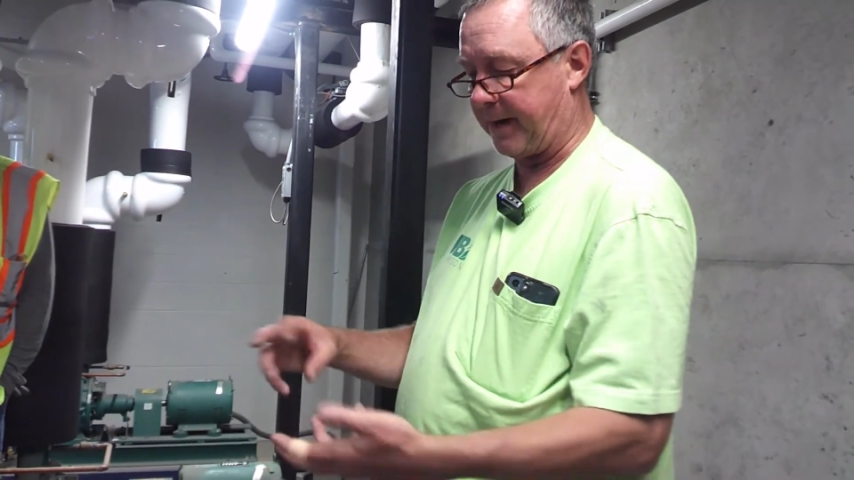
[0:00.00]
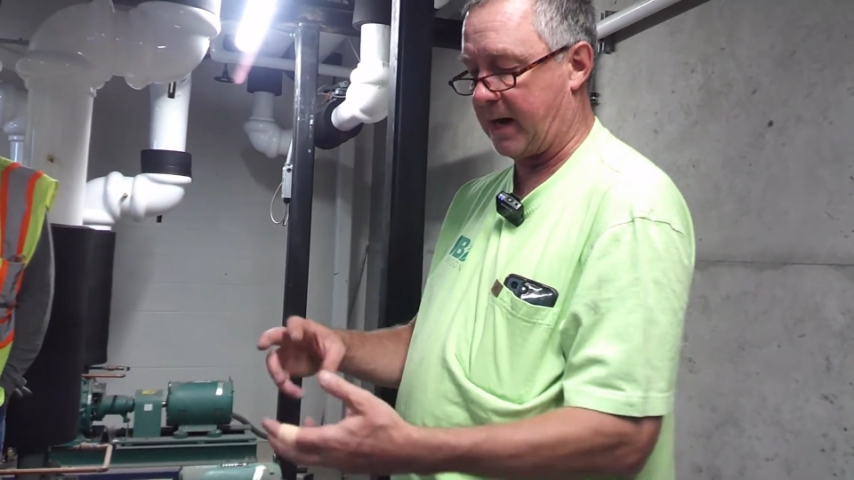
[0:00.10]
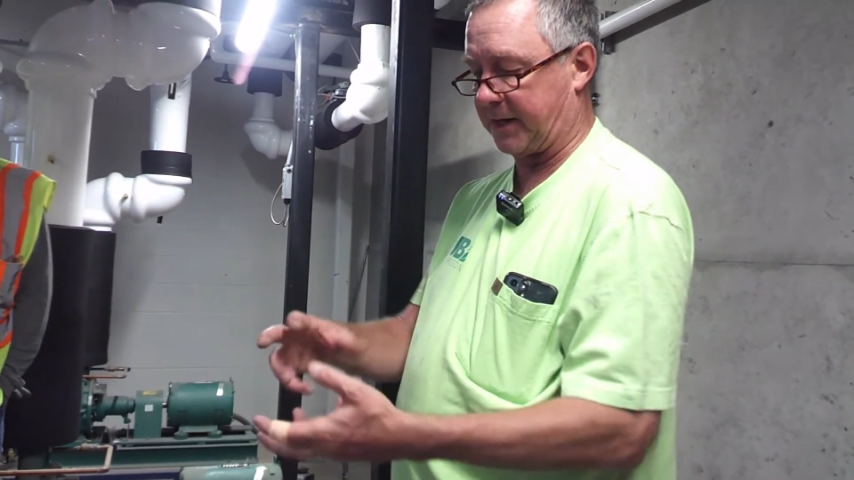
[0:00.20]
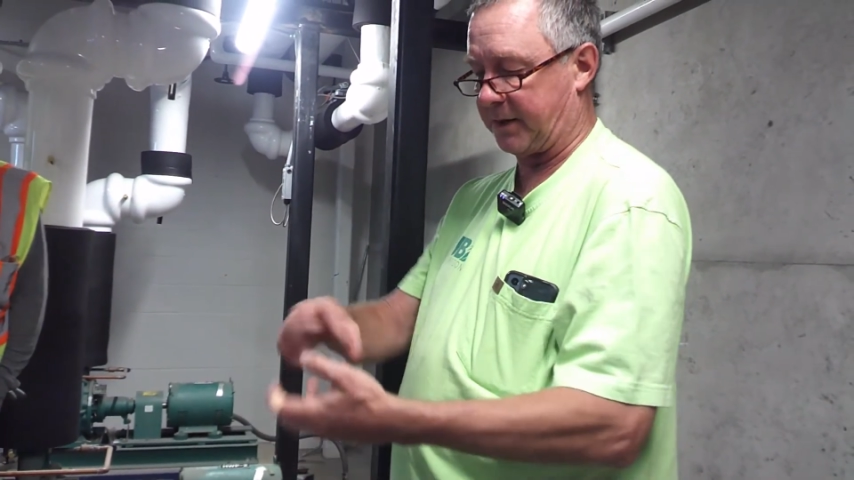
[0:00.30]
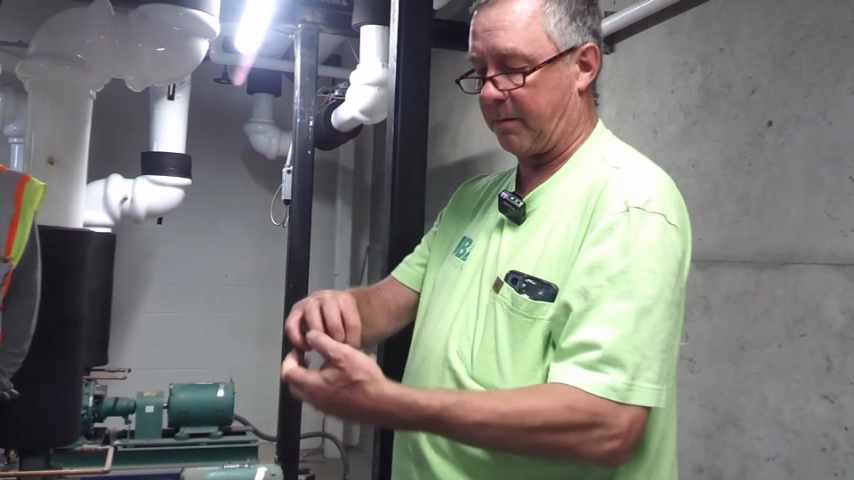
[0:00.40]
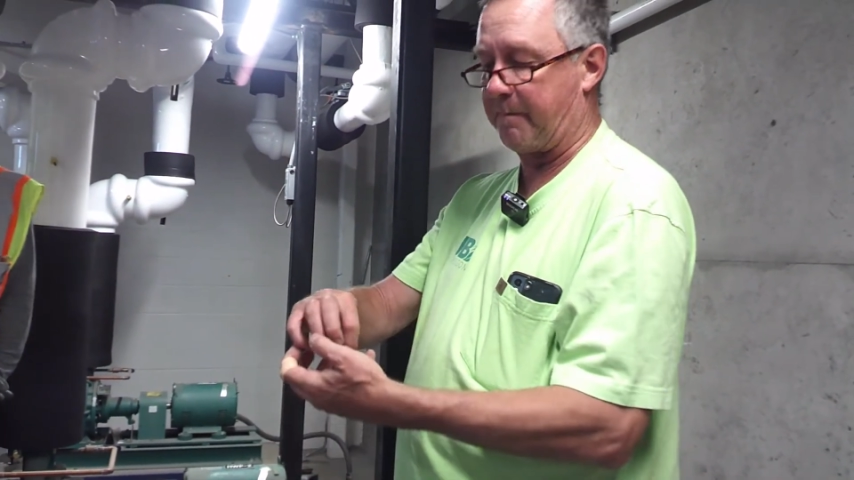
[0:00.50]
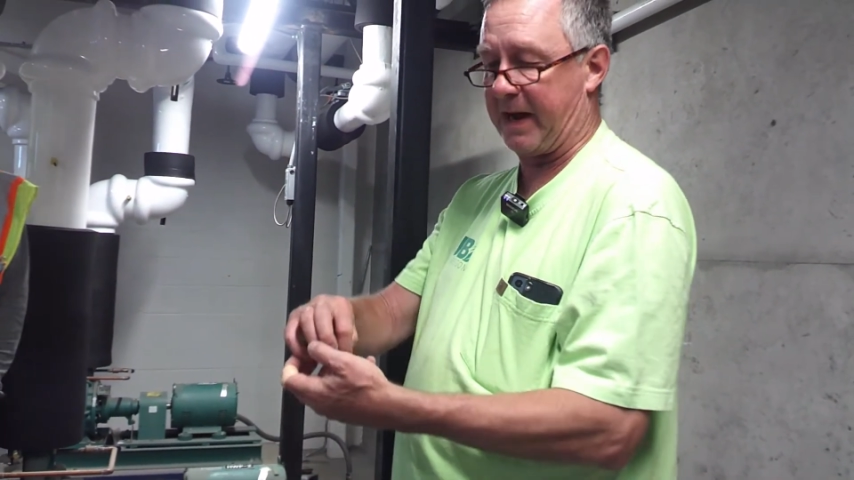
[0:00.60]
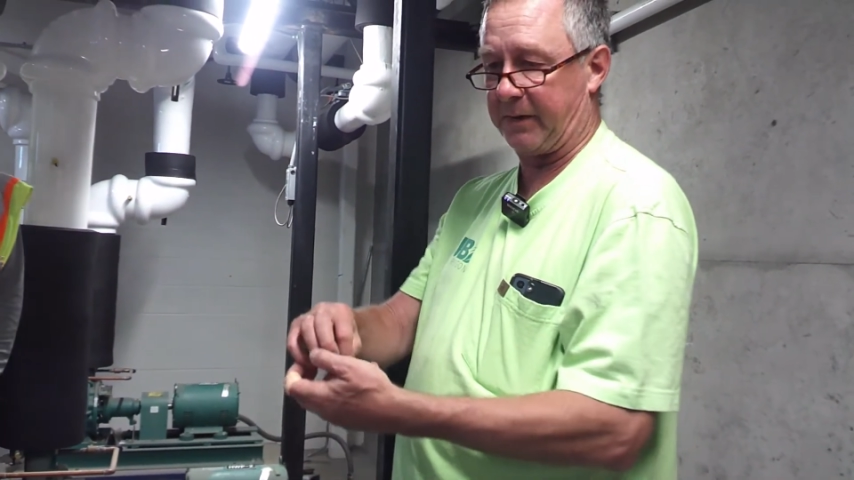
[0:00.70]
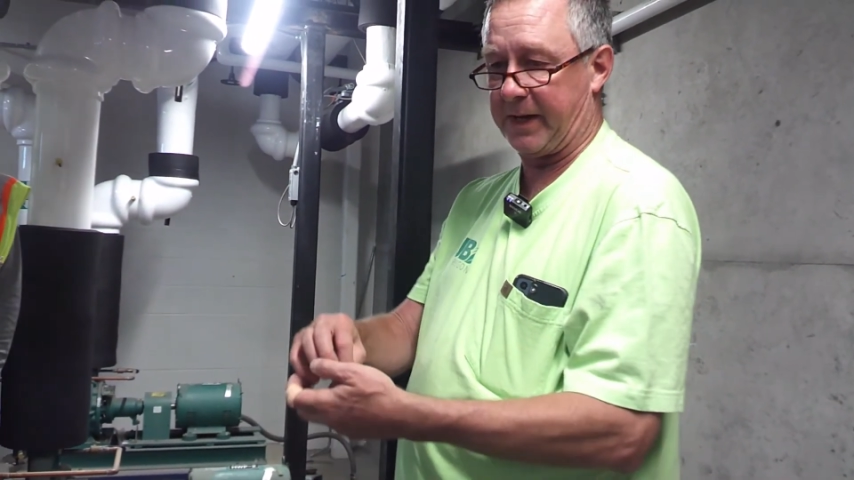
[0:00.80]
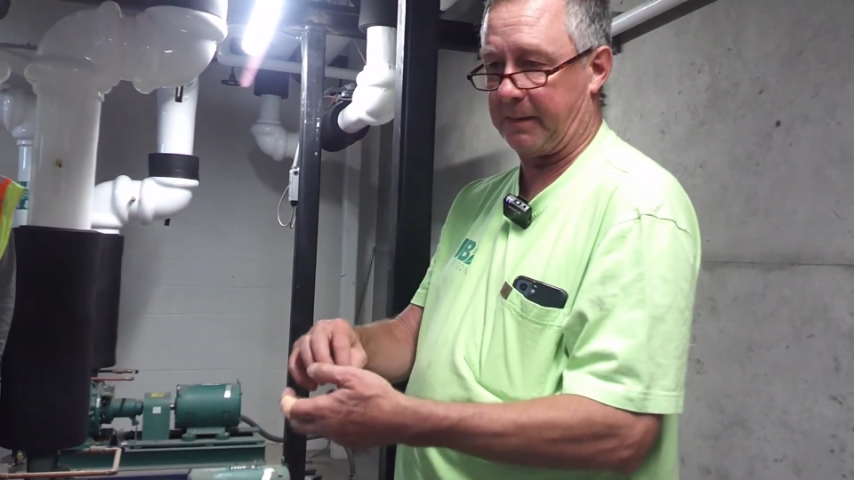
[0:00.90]
box all
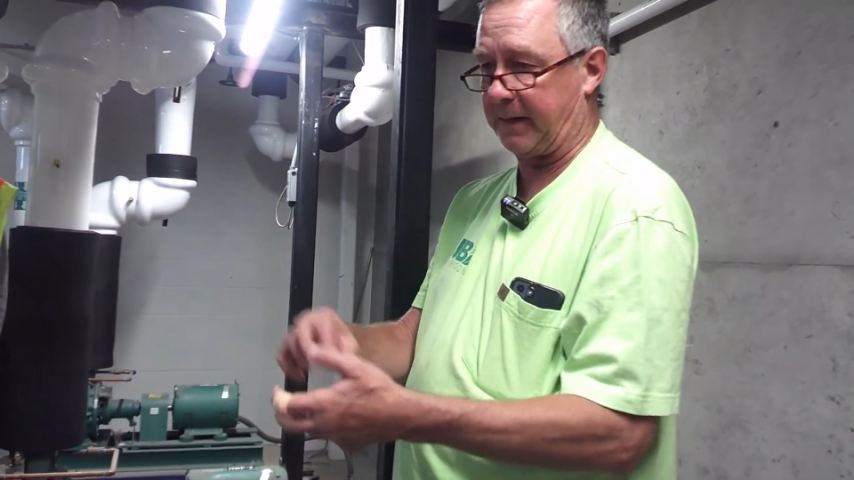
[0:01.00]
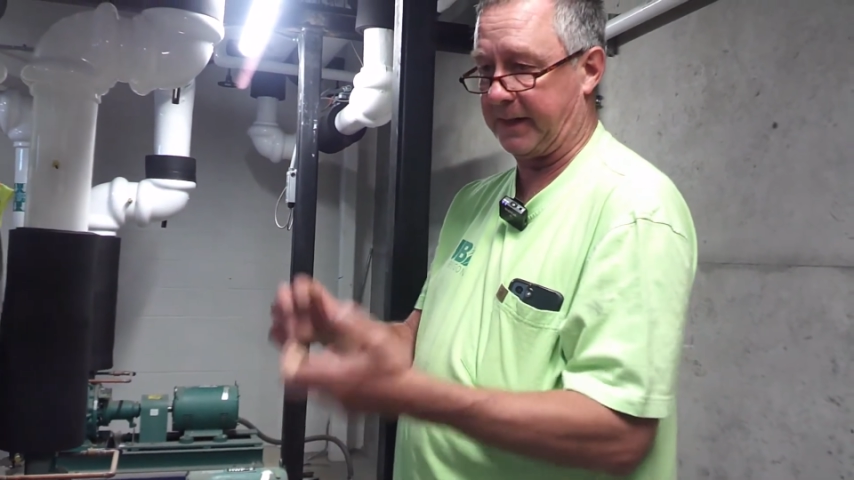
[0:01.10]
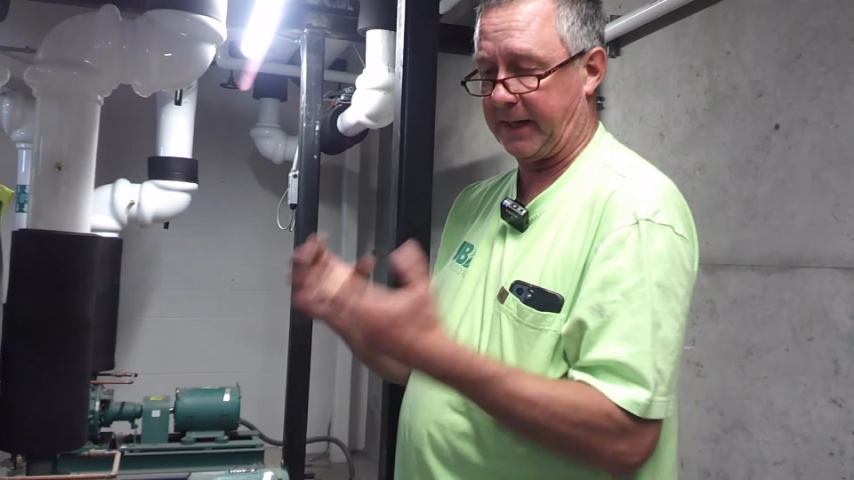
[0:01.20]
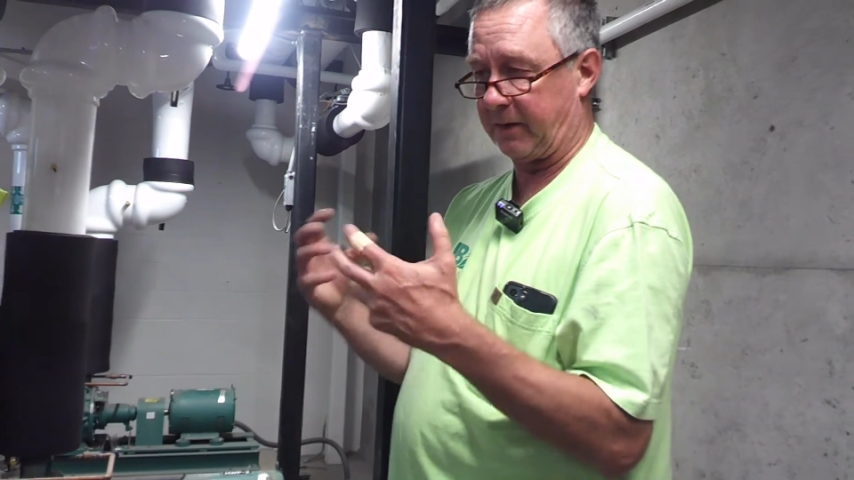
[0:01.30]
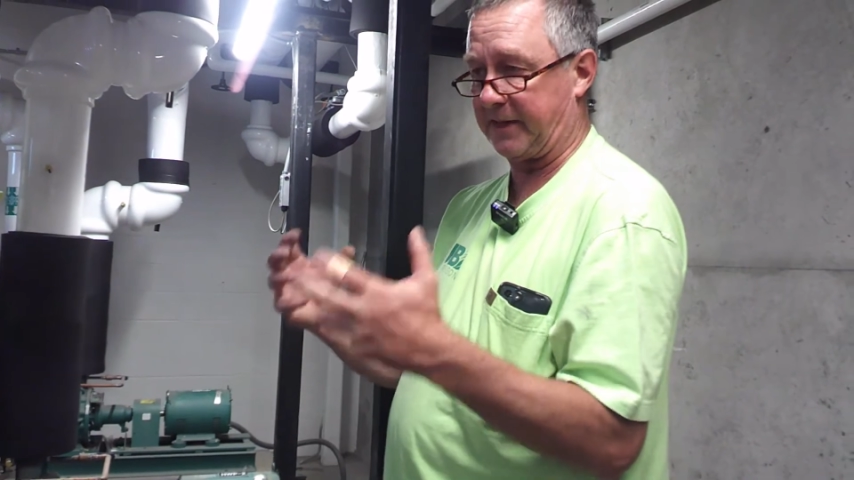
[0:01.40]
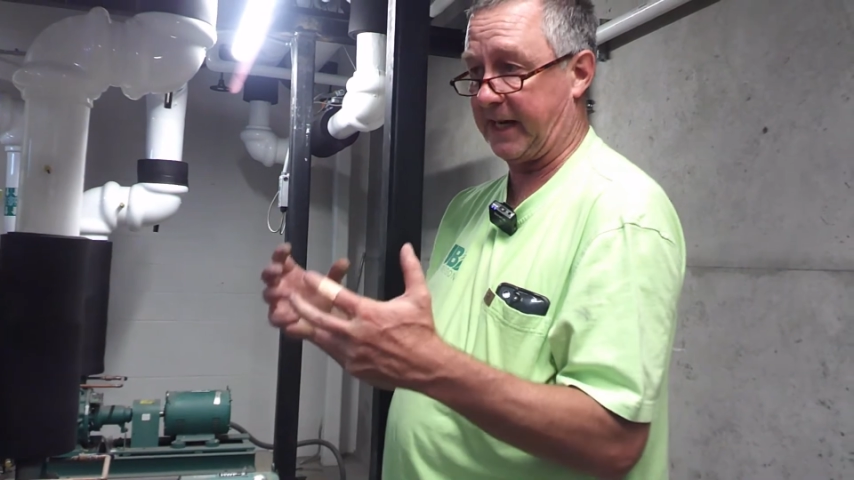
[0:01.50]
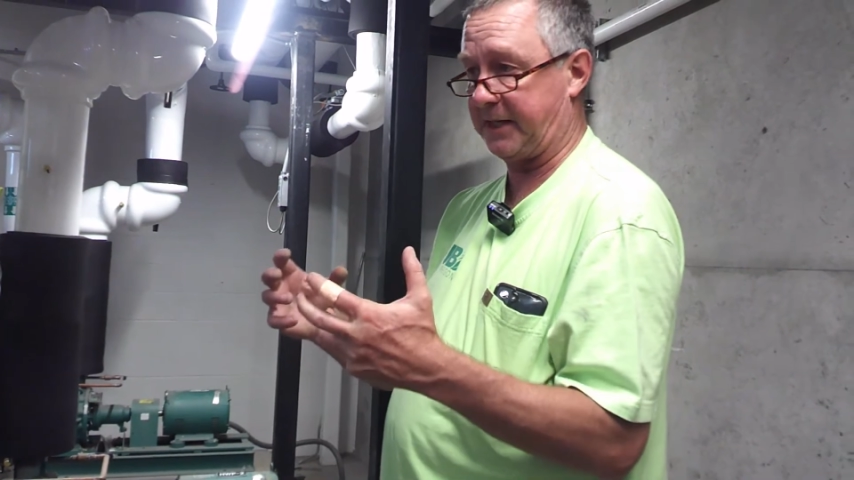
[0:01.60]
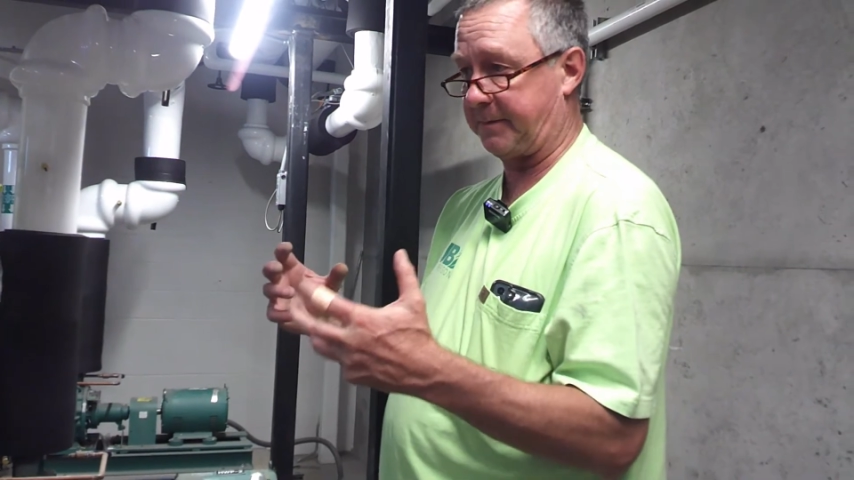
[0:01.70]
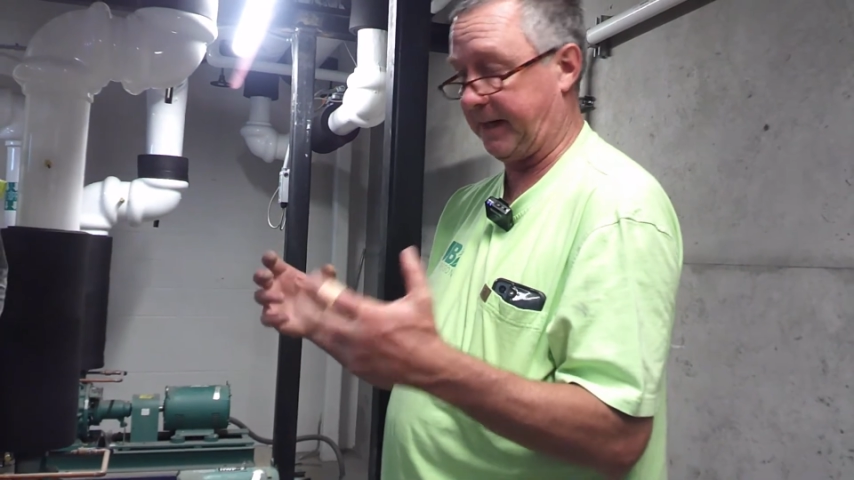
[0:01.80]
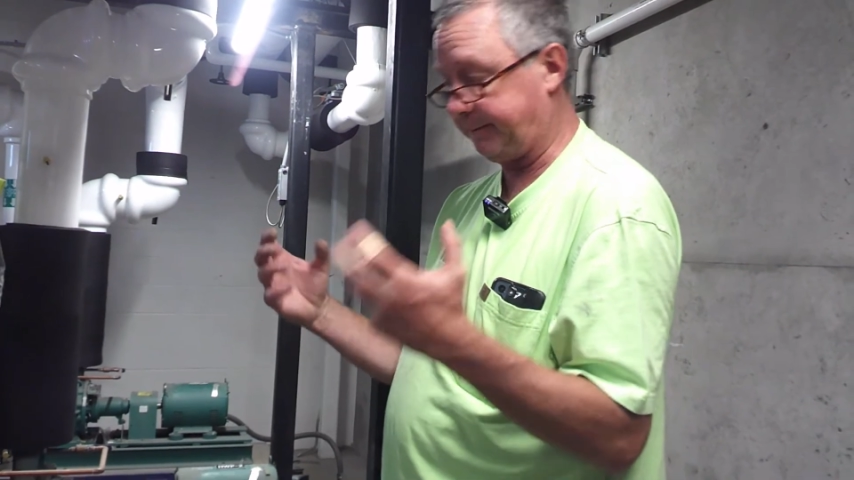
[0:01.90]
bound up, it
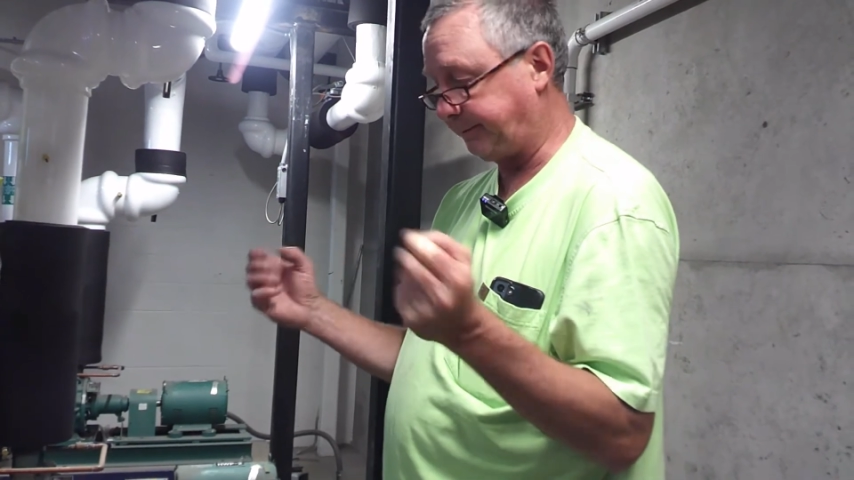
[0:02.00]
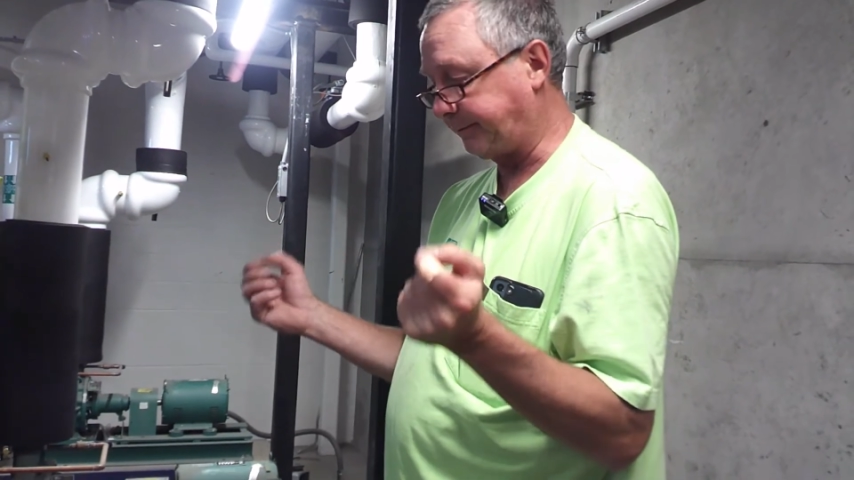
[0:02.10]
irritates me.